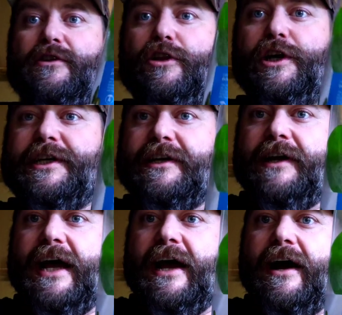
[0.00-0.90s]
look
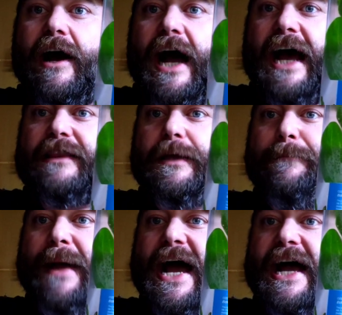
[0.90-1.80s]
at the
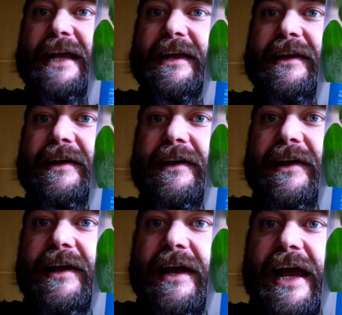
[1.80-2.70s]
back
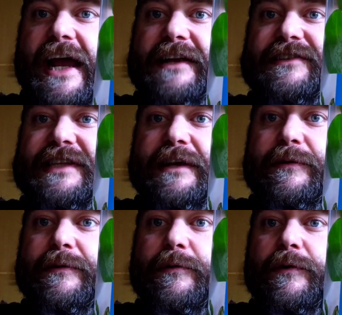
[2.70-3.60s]
and
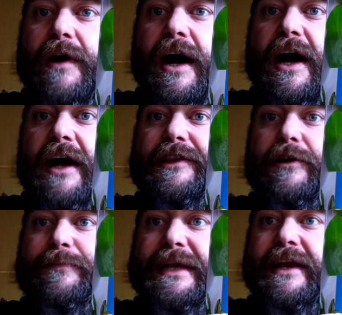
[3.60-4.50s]
see uh,
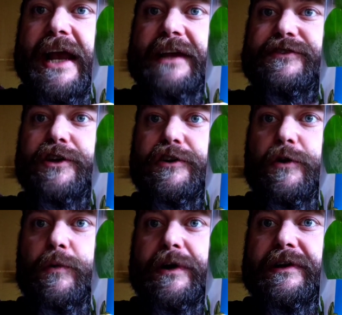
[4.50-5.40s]
there'll be a
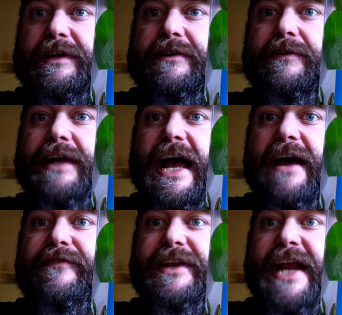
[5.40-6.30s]
circle where it'll
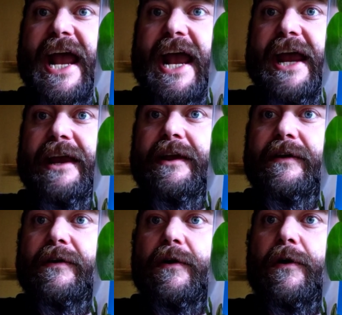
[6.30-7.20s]
have an A
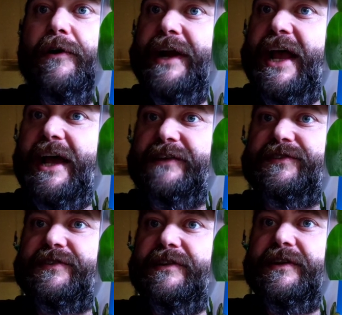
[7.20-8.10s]
or an
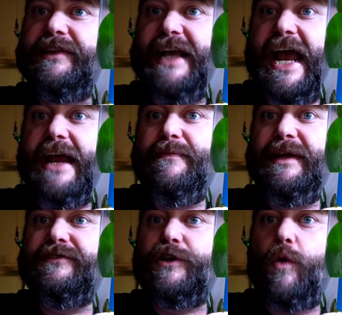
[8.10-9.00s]
S. The A
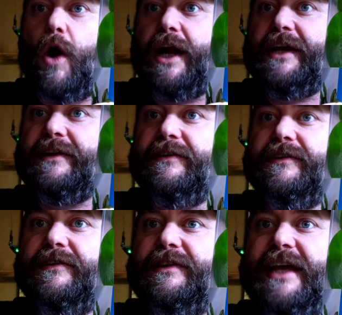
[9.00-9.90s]
means aquatic,
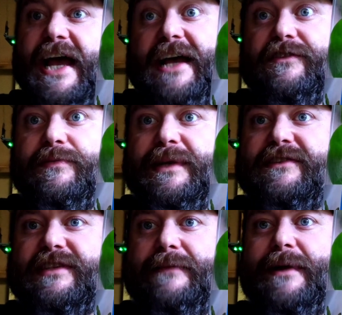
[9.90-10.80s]
the S
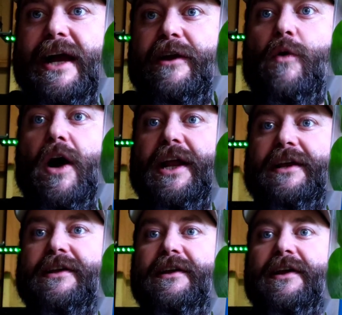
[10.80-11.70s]
means
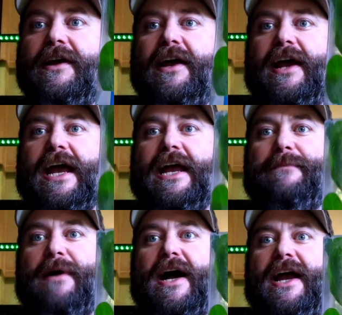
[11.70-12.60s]
semi-aquatic.
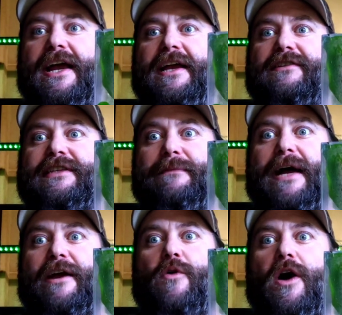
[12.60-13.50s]
And by
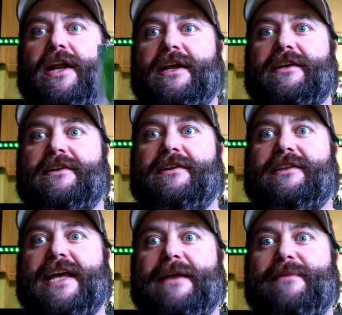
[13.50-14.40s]
semi-aquatic,
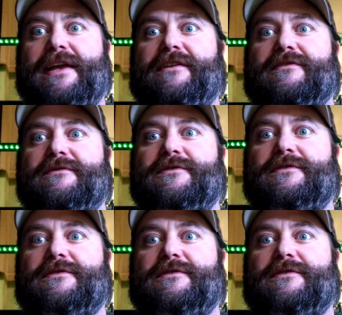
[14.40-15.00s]
they mean